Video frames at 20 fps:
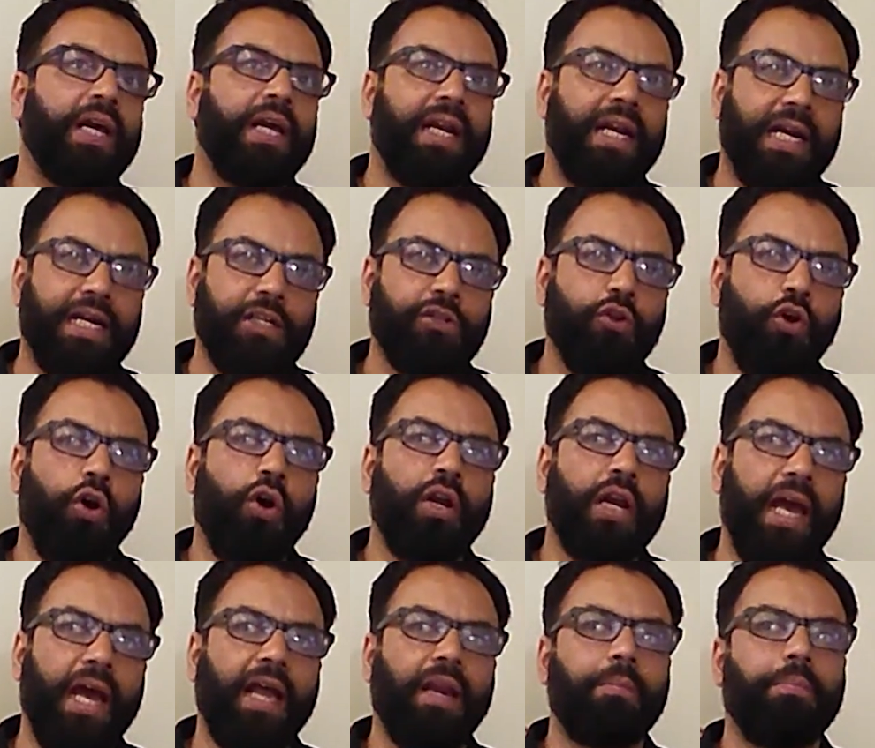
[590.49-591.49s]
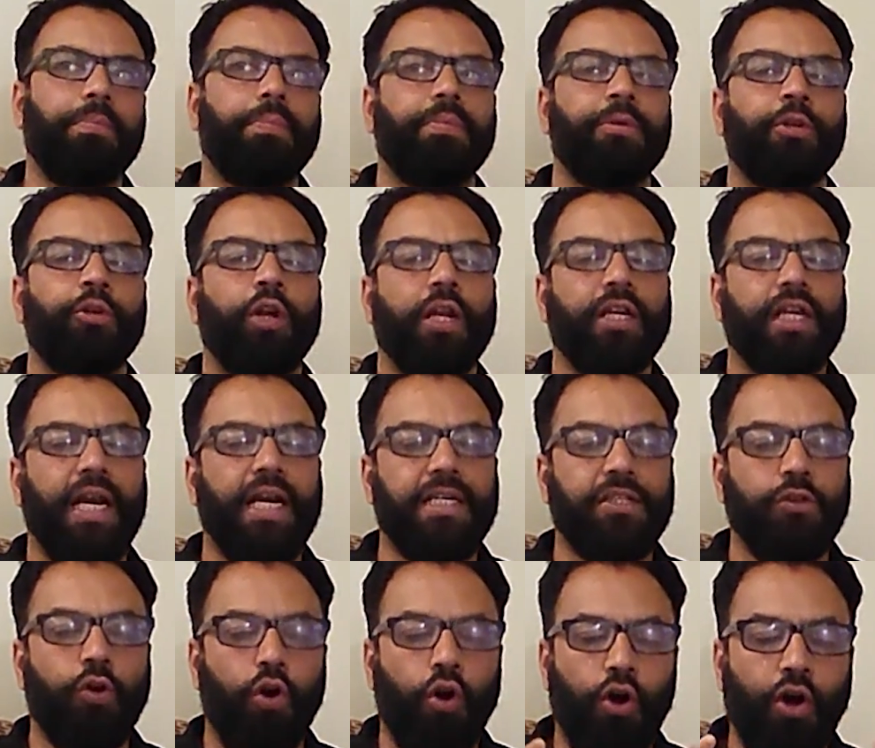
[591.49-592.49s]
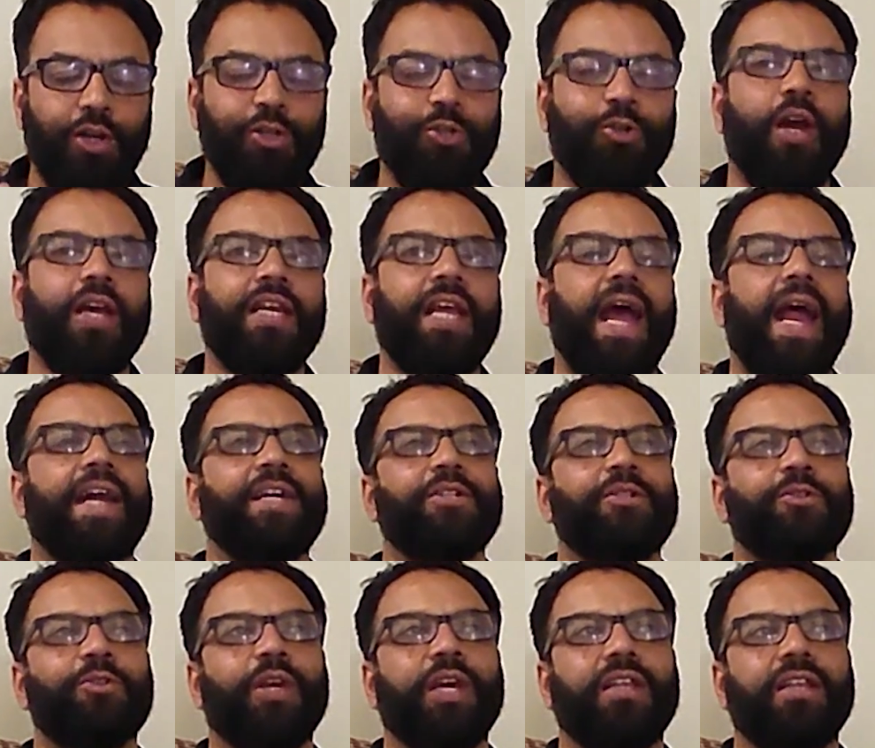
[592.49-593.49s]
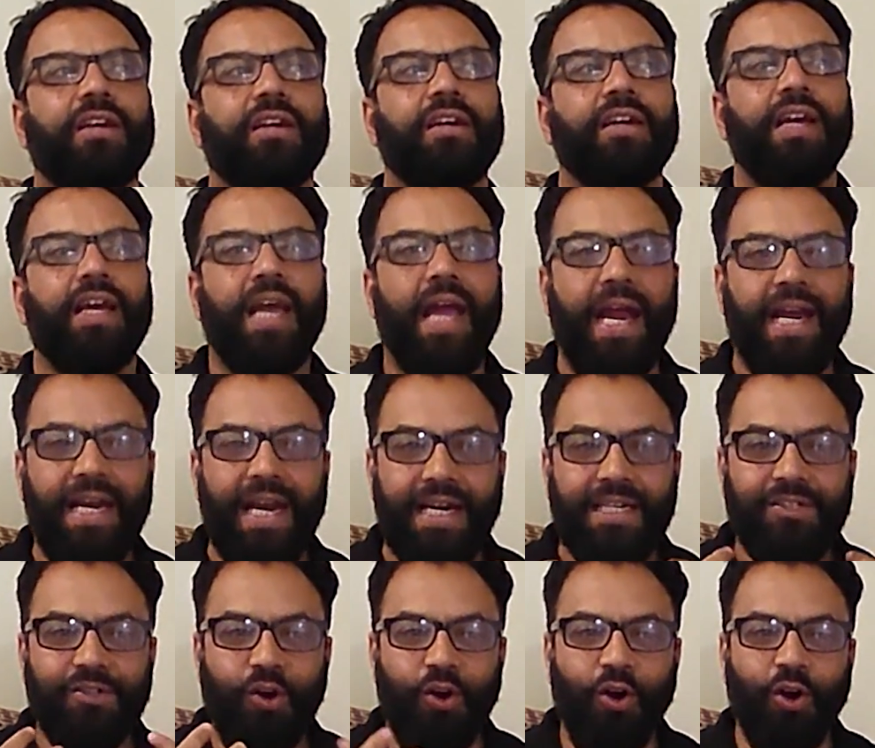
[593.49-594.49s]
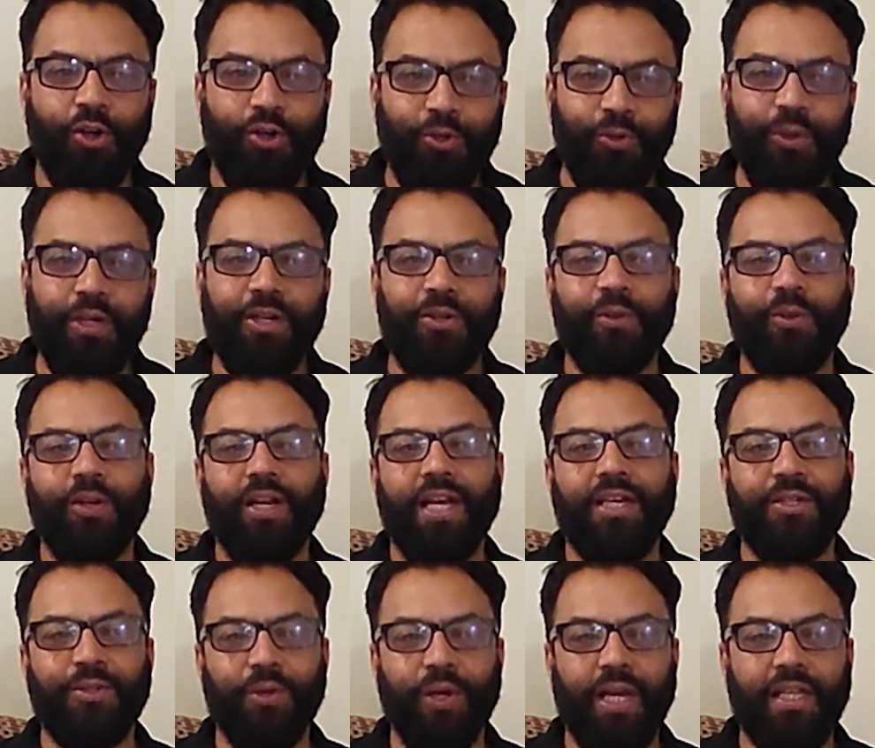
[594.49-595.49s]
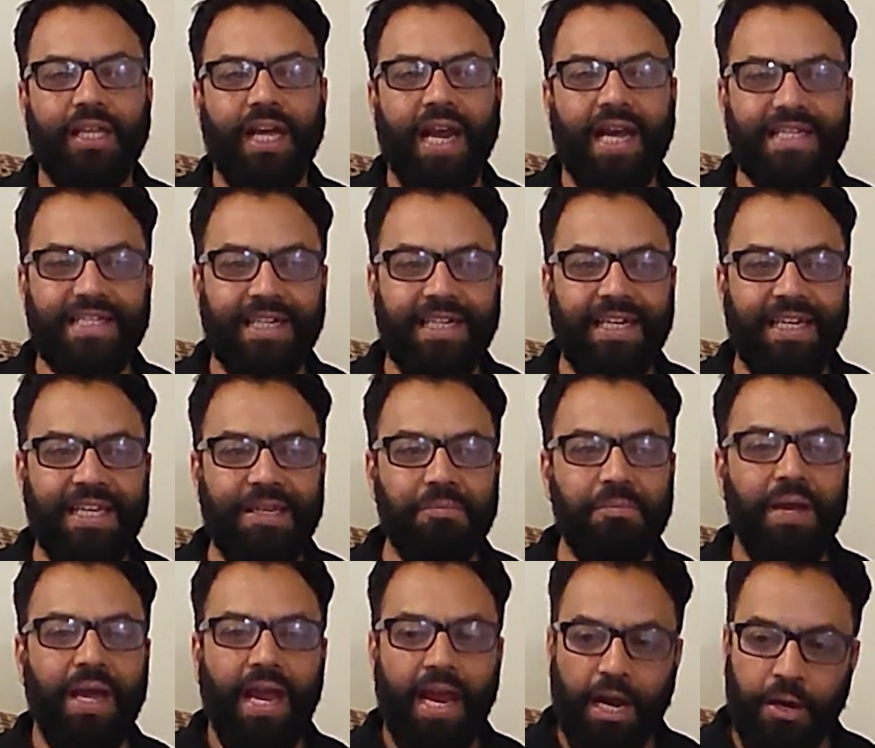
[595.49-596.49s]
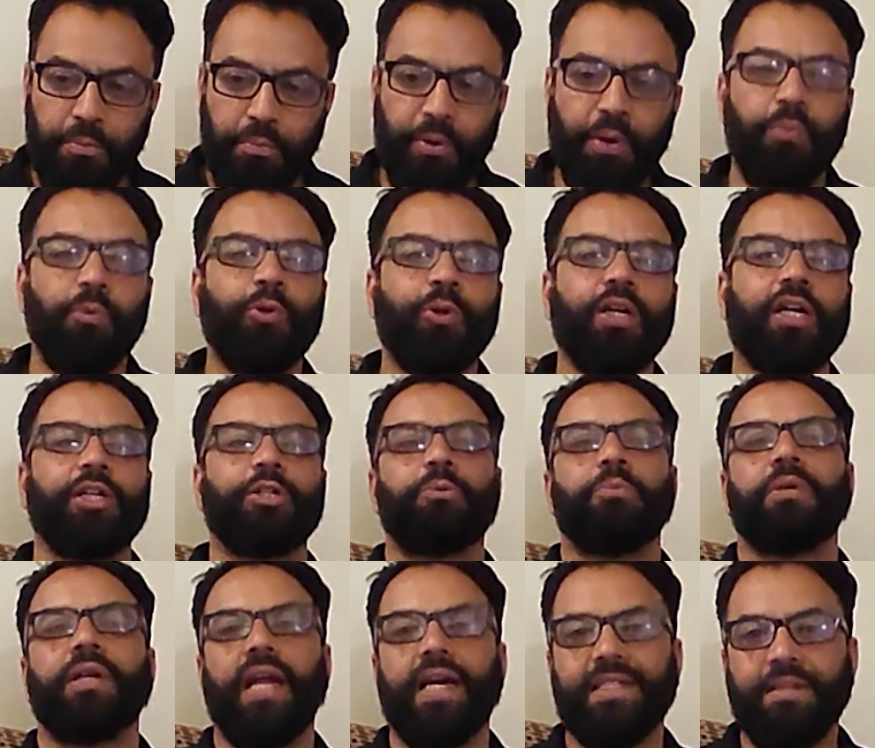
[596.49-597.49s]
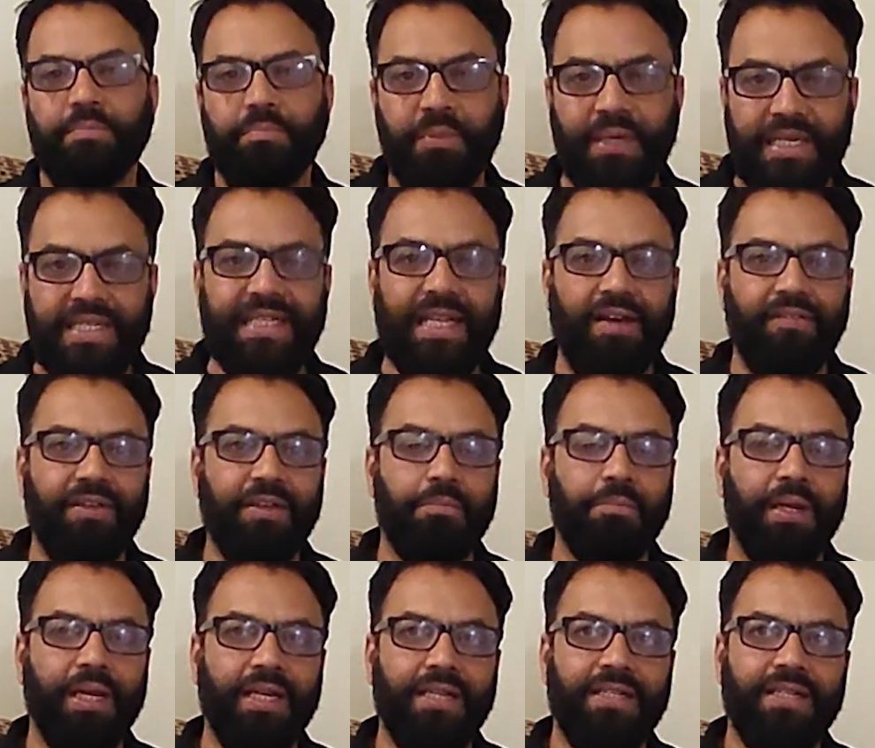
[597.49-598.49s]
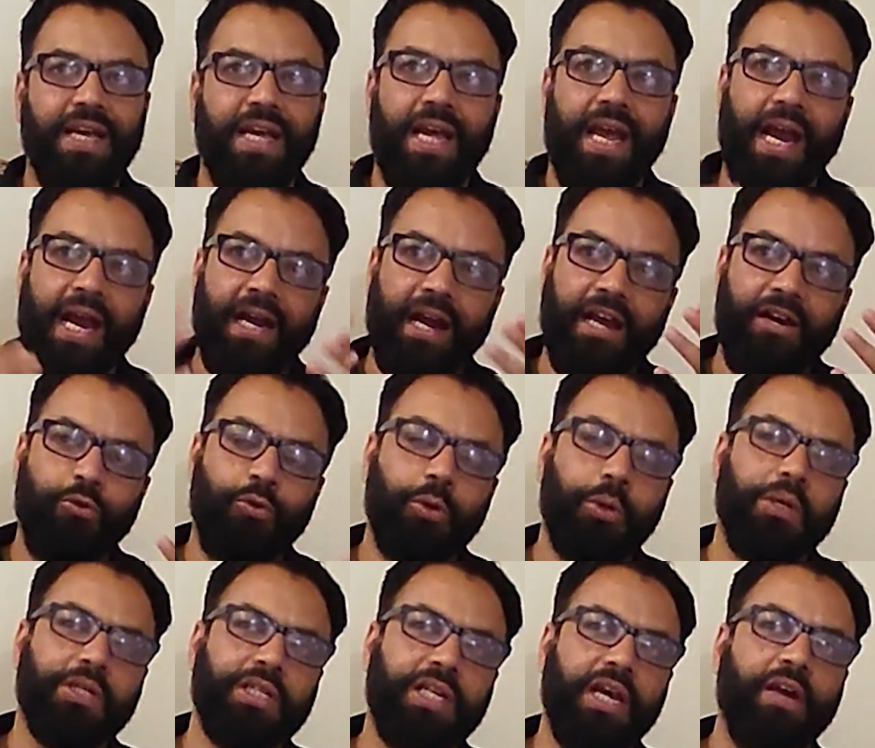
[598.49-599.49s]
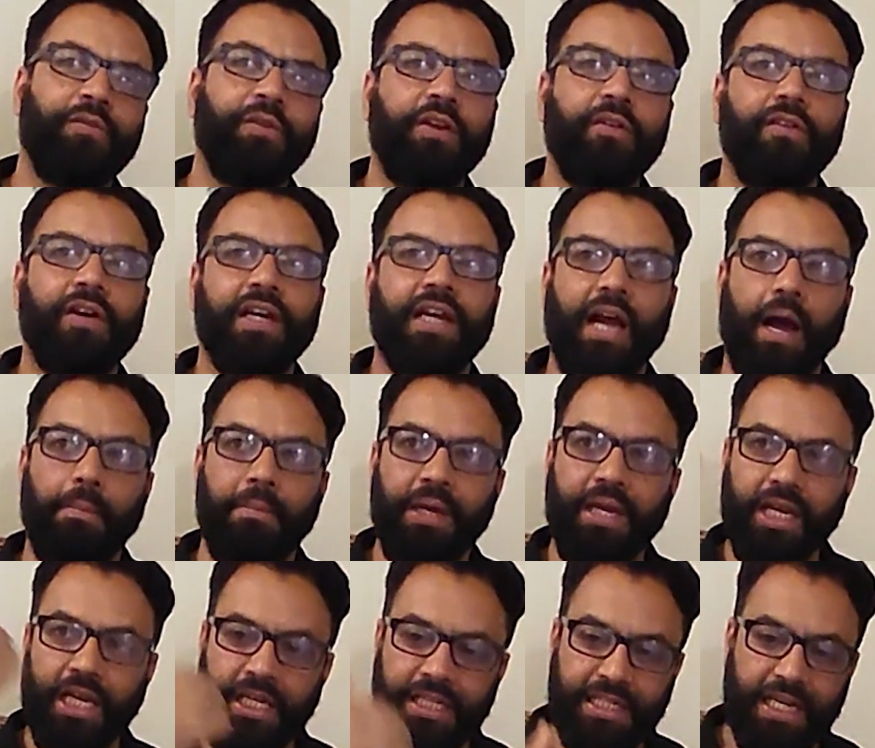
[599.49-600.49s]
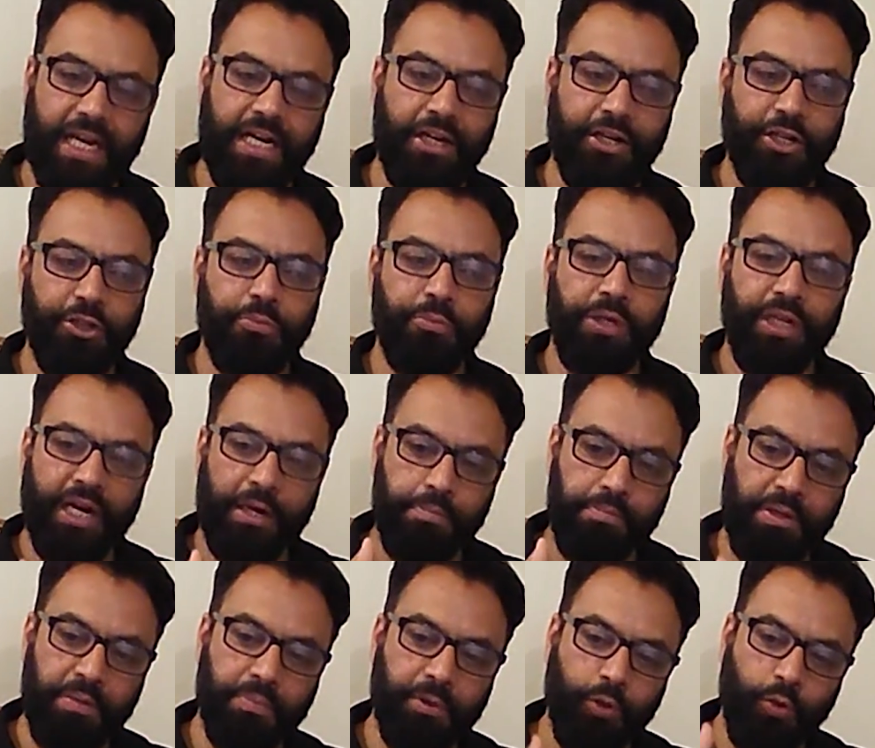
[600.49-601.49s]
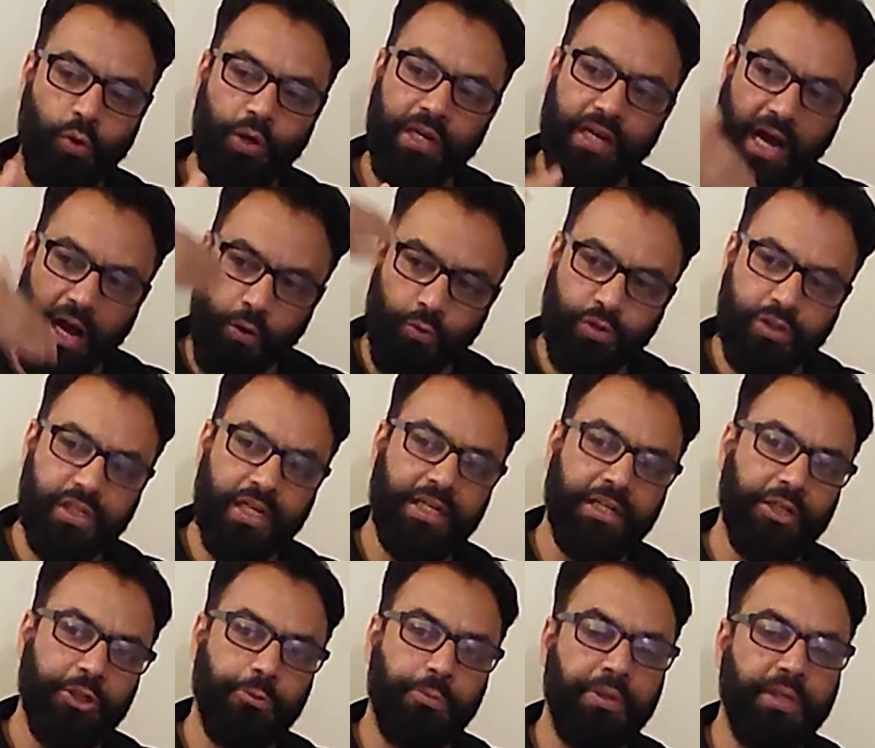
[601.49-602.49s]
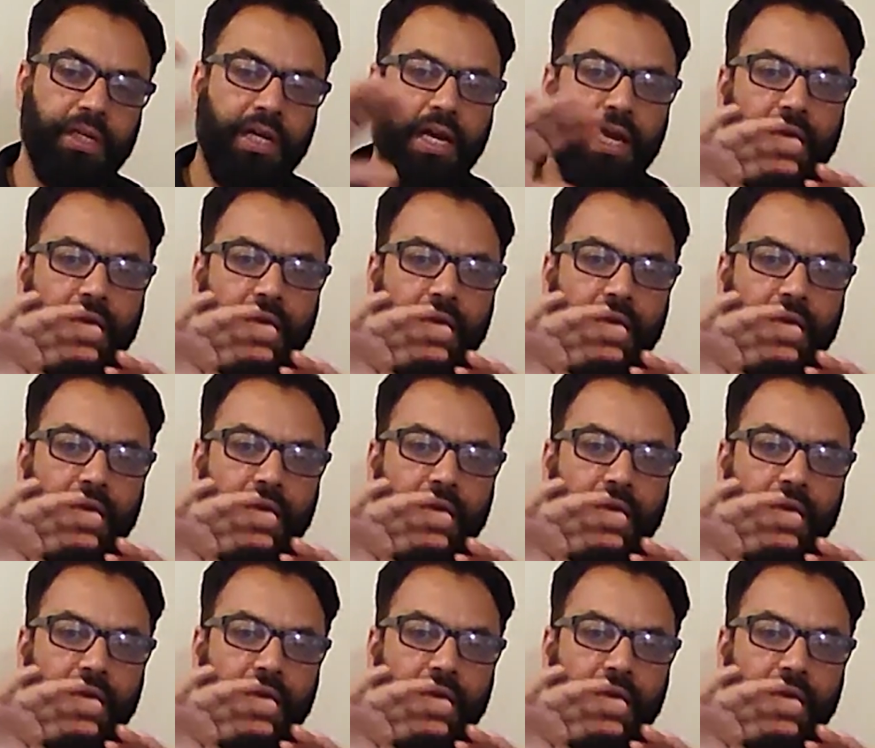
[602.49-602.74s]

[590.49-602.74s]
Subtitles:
Let us all help, like let's all join hands together, and let's all do it, like together as a team, and promote Kashmir as a peace loving place. And I request everyone coming inside Kashmir and people going outside Kashmir,